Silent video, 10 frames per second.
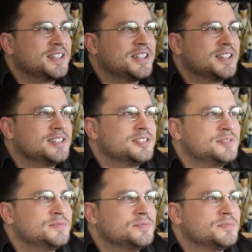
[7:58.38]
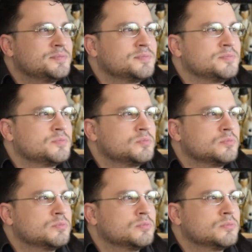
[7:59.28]

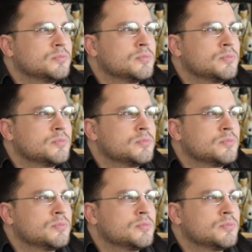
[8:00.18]
No words are spoken by the person on screen.